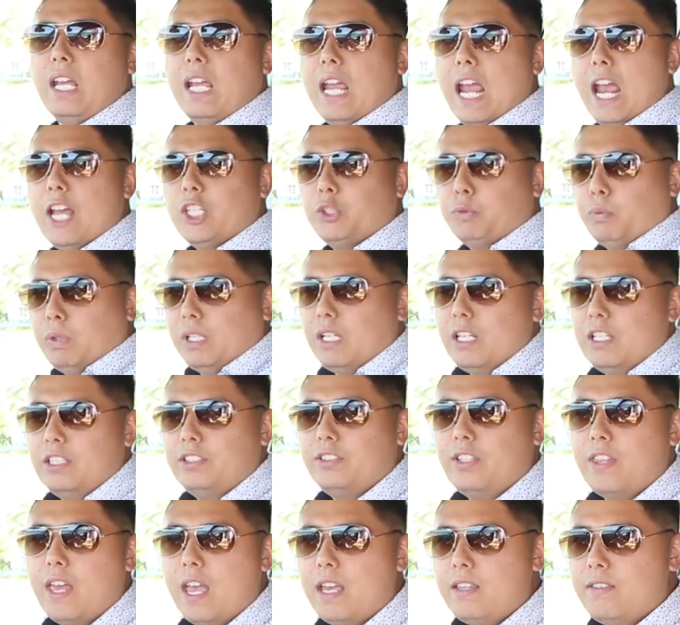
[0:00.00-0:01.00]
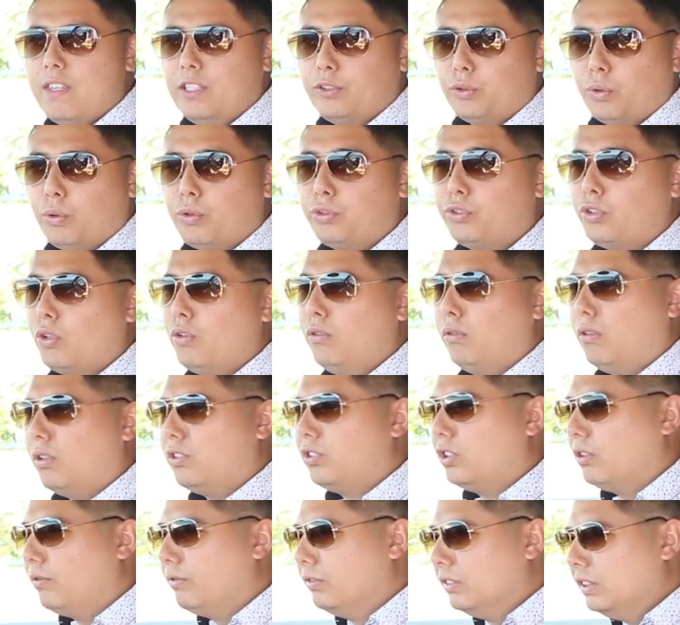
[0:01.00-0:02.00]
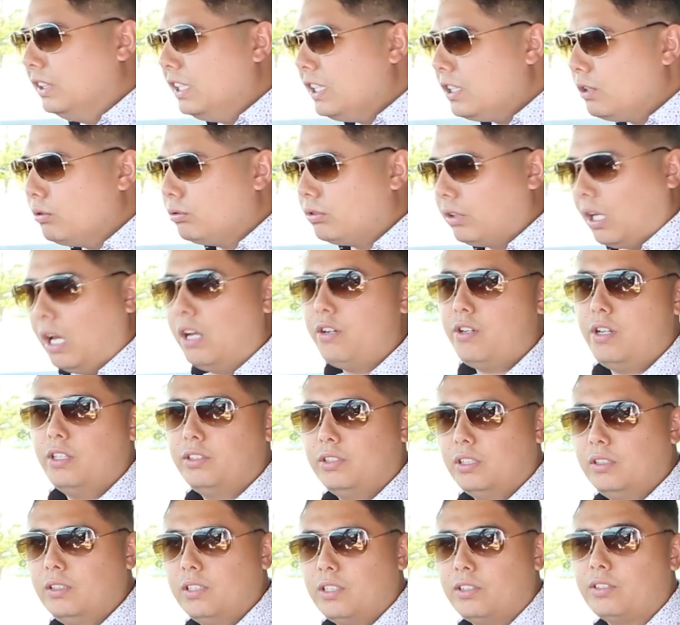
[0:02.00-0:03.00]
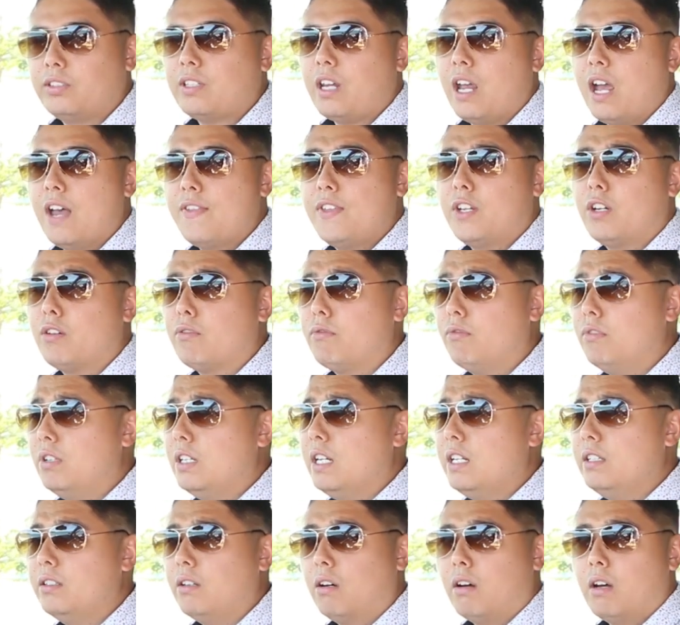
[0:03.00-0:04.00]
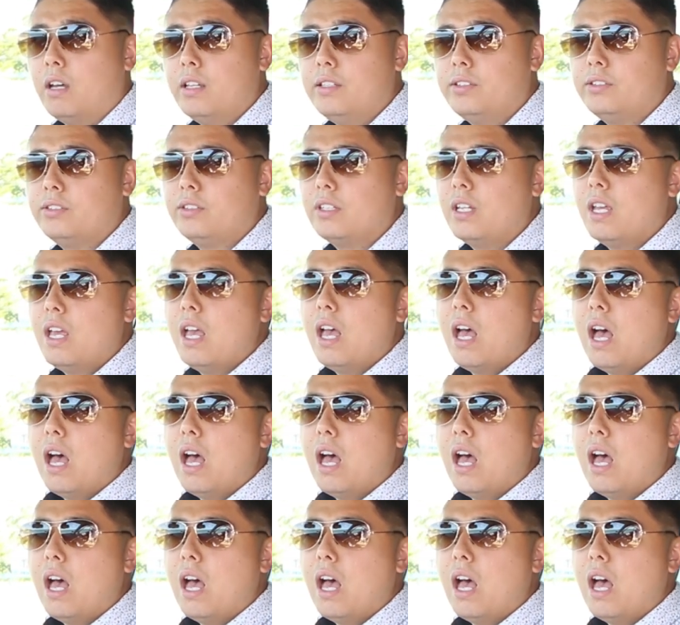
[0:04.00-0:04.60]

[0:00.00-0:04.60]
As well as that, there's also lots of little touches in this car that are really nice.